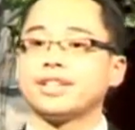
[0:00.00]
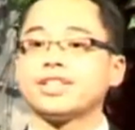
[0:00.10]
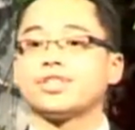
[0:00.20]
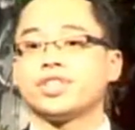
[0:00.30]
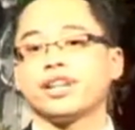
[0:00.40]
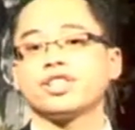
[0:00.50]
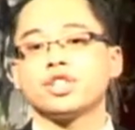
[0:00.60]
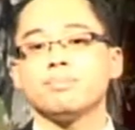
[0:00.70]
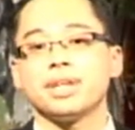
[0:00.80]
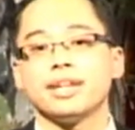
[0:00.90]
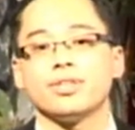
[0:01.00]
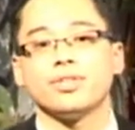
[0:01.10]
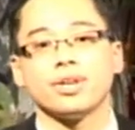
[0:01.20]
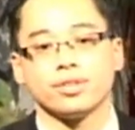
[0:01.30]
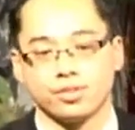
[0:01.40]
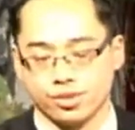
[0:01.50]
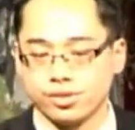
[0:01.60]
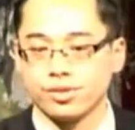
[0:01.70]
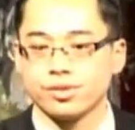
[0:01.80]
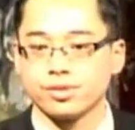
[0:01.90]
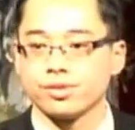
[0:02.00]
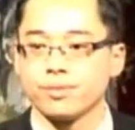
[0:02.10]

He says, Test me in this.